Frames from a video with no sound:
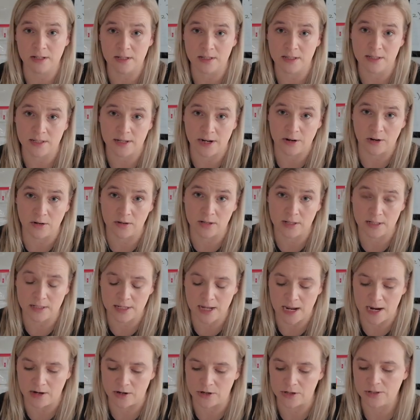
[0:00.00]
in sterile
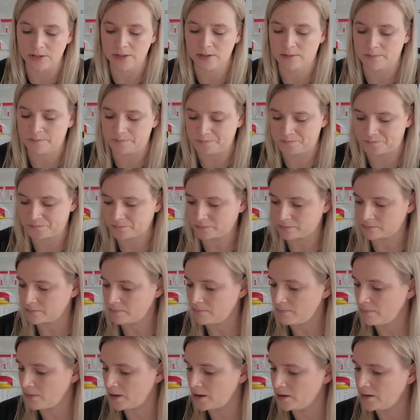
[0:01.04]
containers.
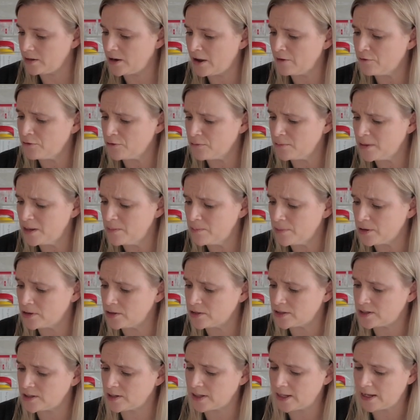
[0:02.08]
Now for me
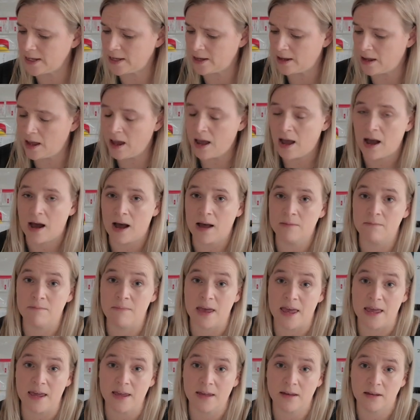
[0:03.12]
personally, I
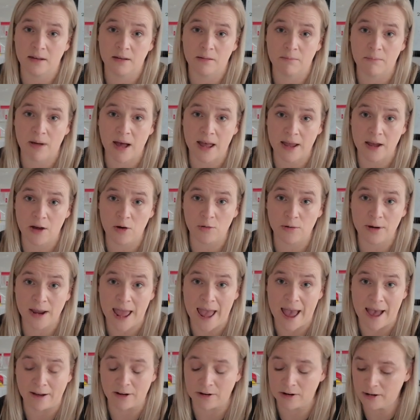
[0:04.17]
make my own
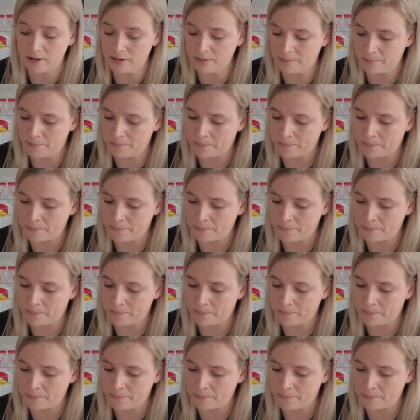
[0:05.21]
agar.